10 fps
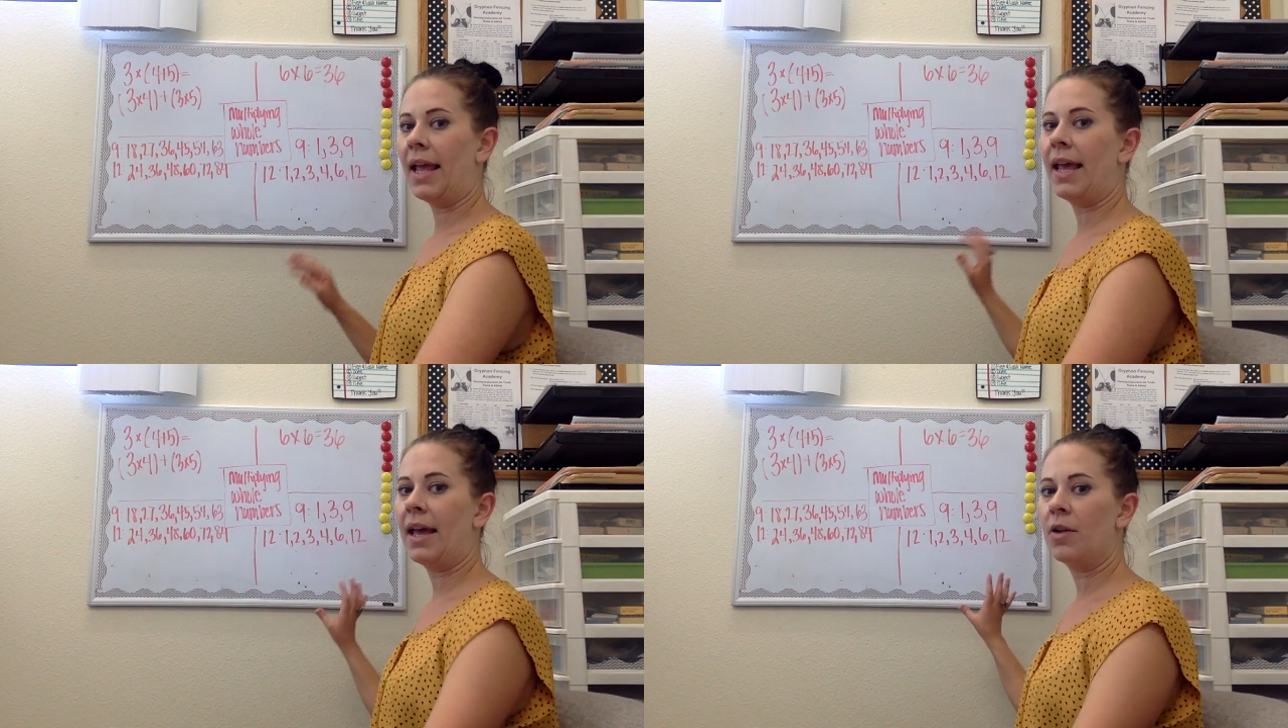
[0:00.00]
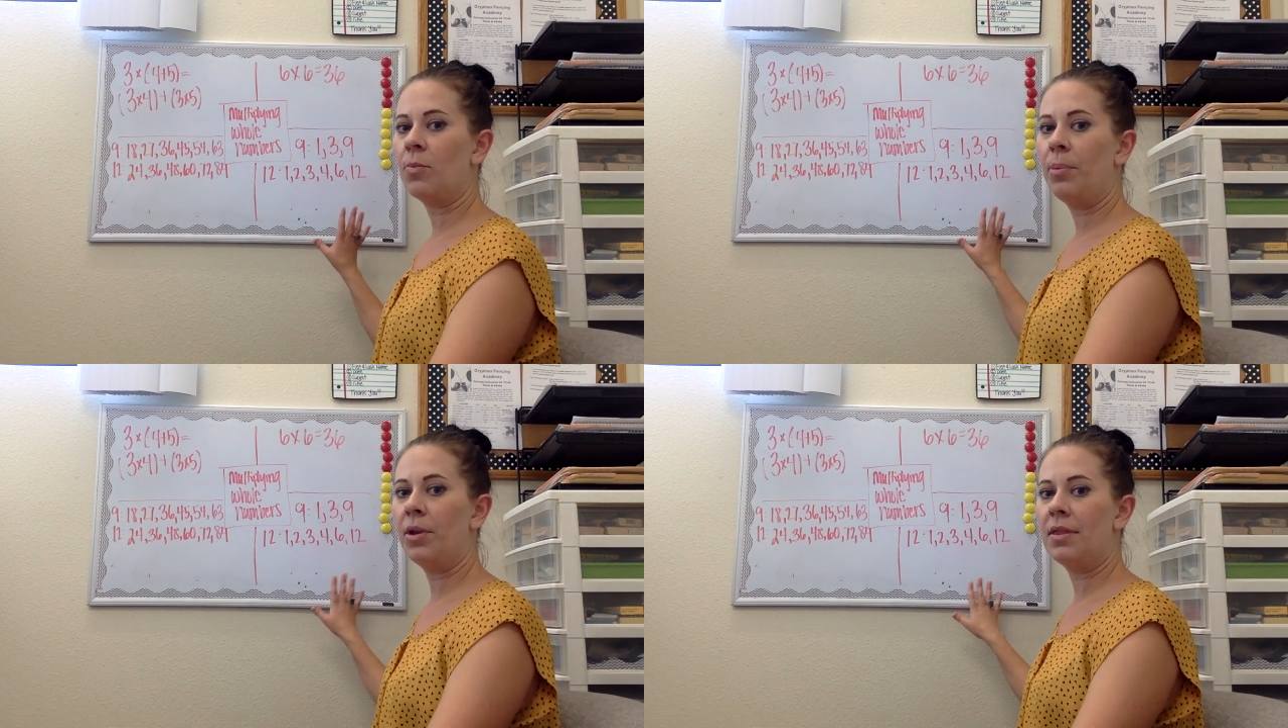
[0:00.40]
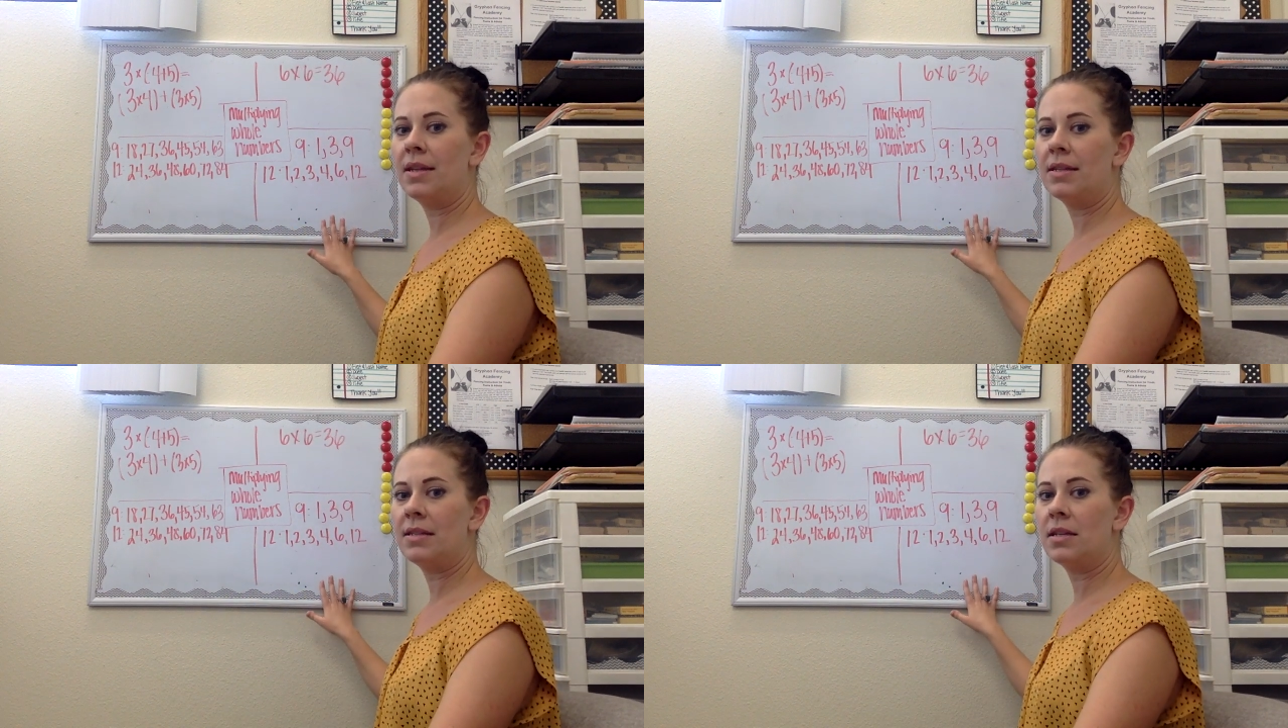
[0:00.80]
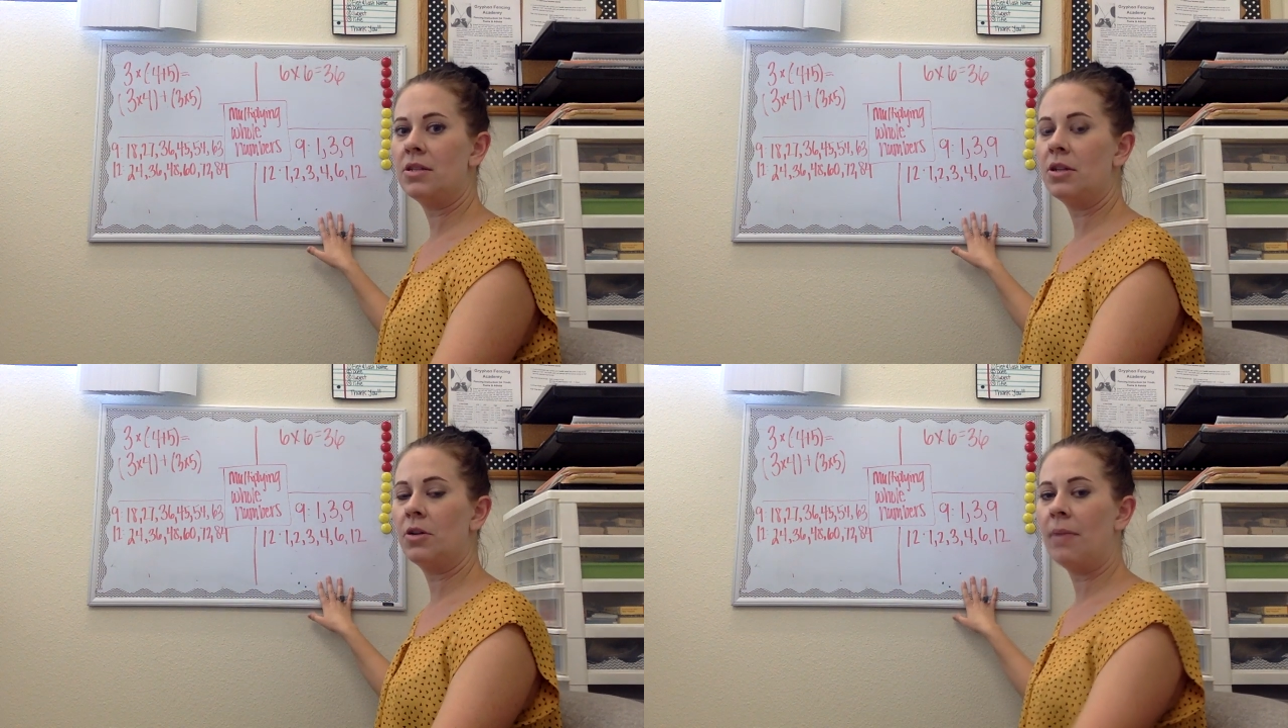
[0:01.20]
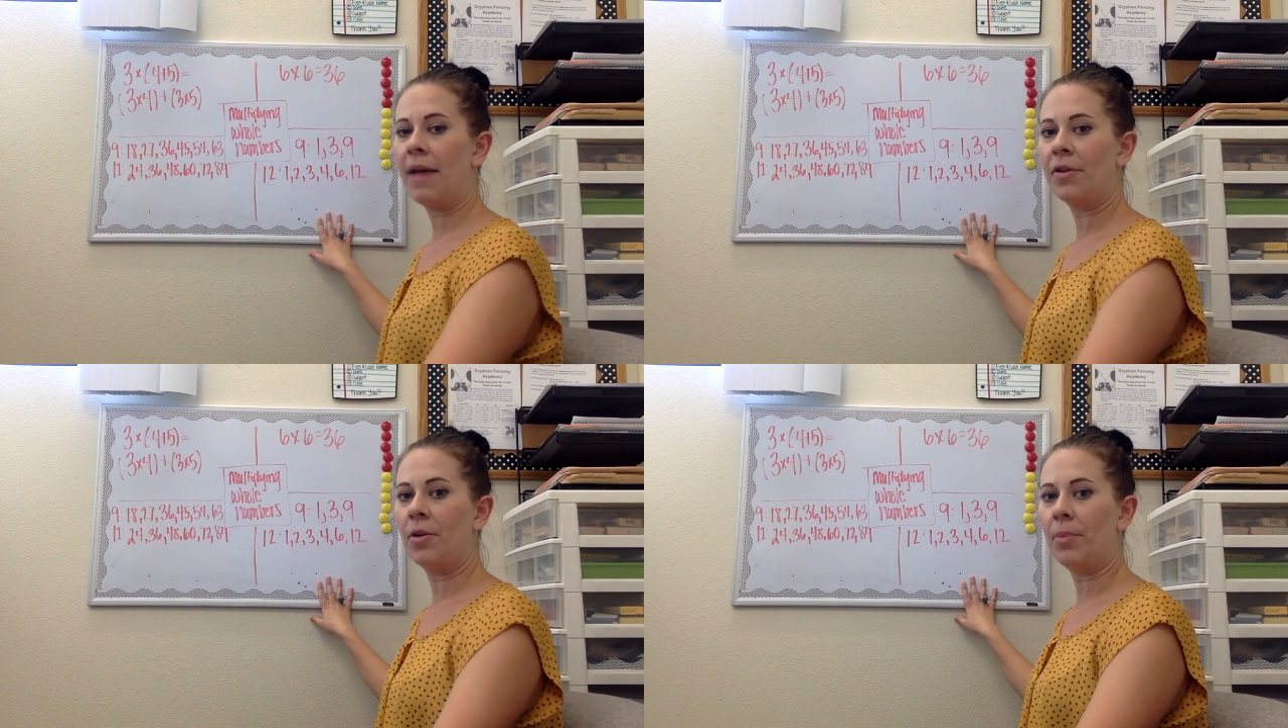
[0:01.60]
and put this into your
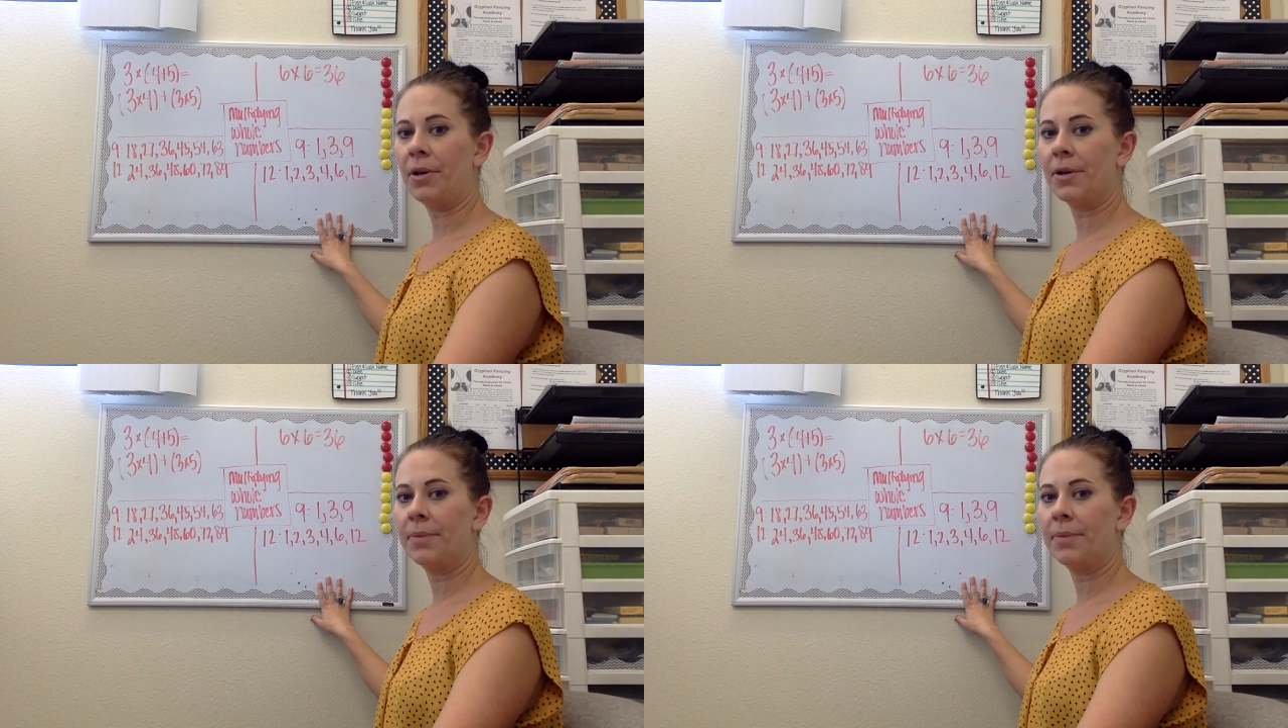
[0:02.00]
math notebook.